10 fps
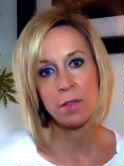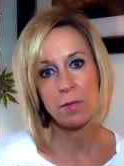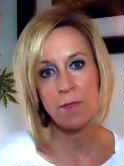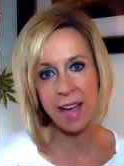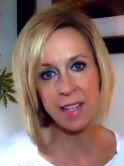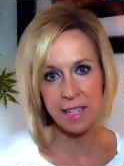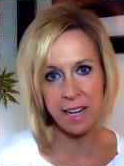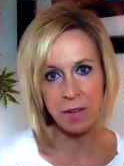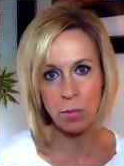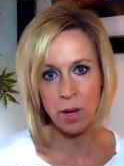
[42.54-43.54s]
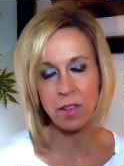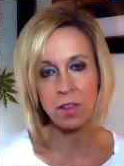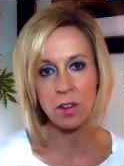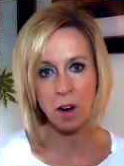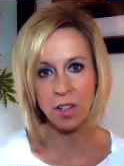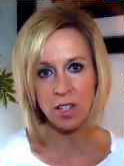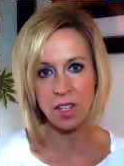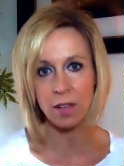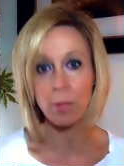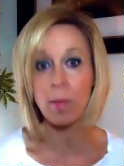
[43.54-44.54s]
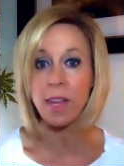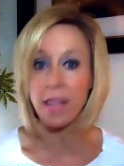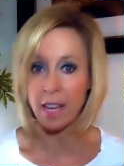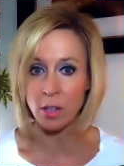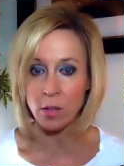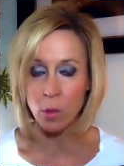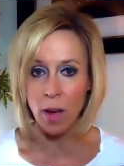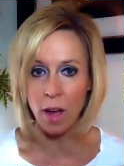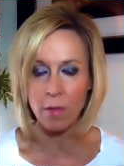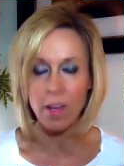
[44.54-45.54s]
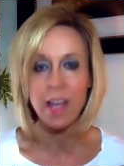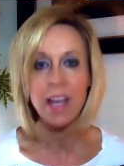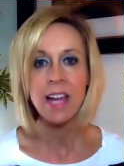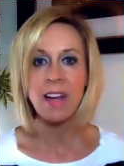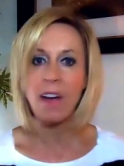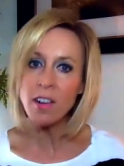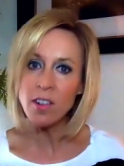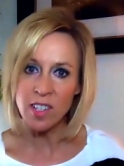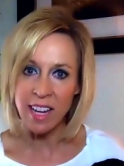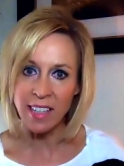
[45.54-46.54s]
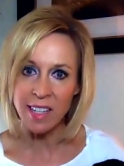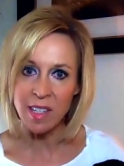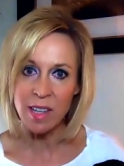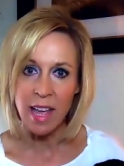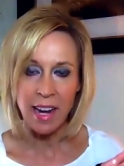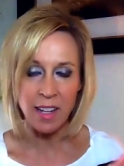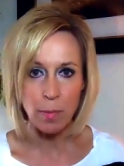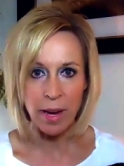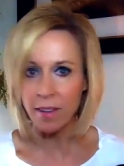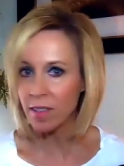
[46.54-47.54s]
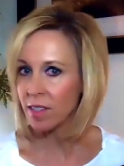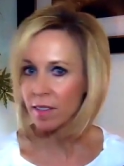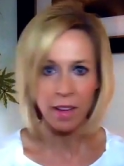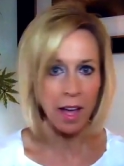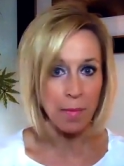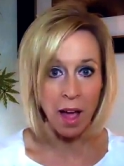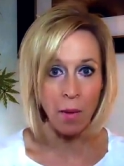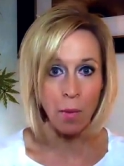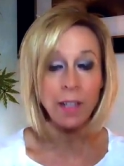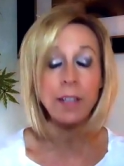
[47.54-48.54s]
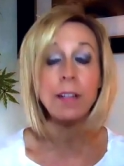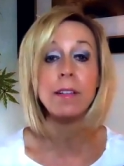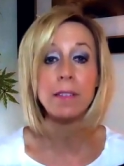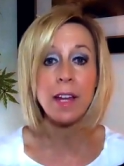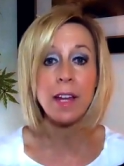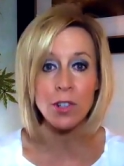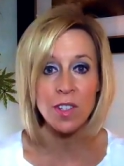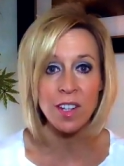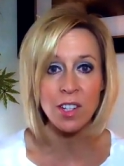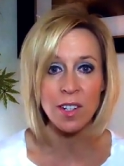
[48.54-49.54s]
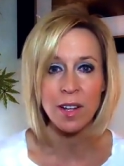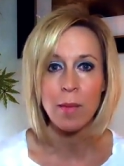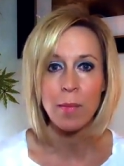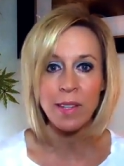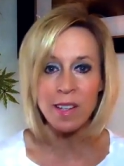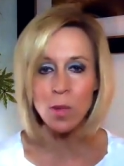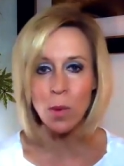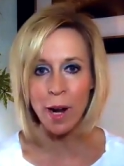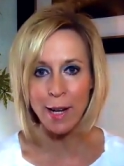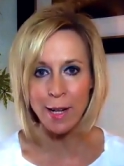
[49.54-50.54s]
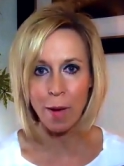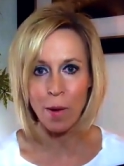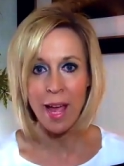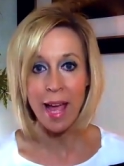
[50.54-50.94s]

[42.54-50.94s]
vaccinating with Gardasil by the ages of 12. Now, I understand this, and as a parent, I'm not one. That is your decision. But this is what I know.